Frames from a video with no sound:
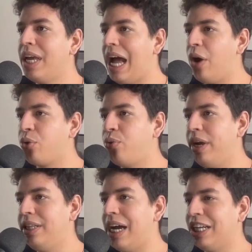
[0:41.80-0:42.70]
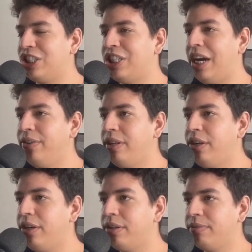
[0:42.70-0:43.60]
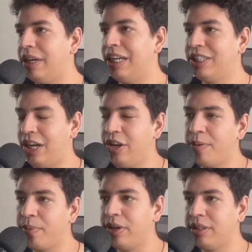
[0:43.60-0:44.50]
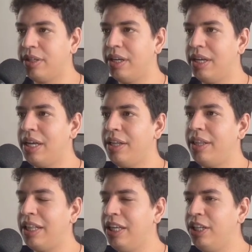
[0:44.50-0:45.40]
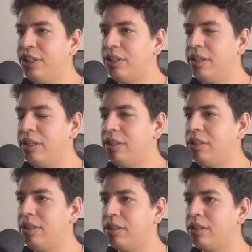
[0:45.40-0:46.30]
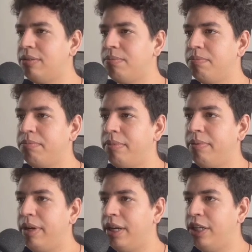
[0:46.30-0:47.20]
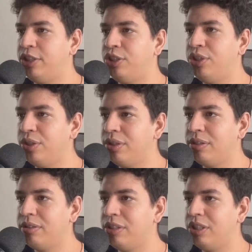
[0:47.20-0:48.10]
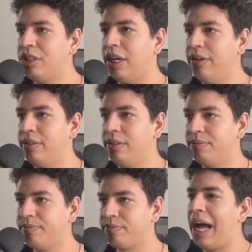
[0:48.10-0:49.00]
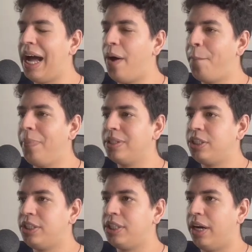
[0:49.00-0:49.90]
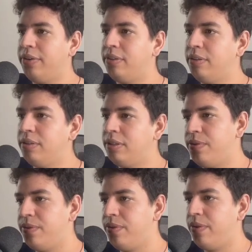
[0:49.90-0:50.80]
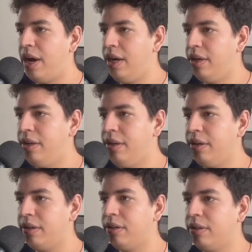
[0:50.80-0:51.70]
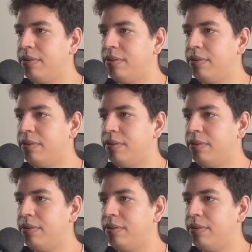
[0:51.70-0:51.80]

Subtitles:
I'll create a child here, a child component, that initially is just an h2 child. I'll put child right here,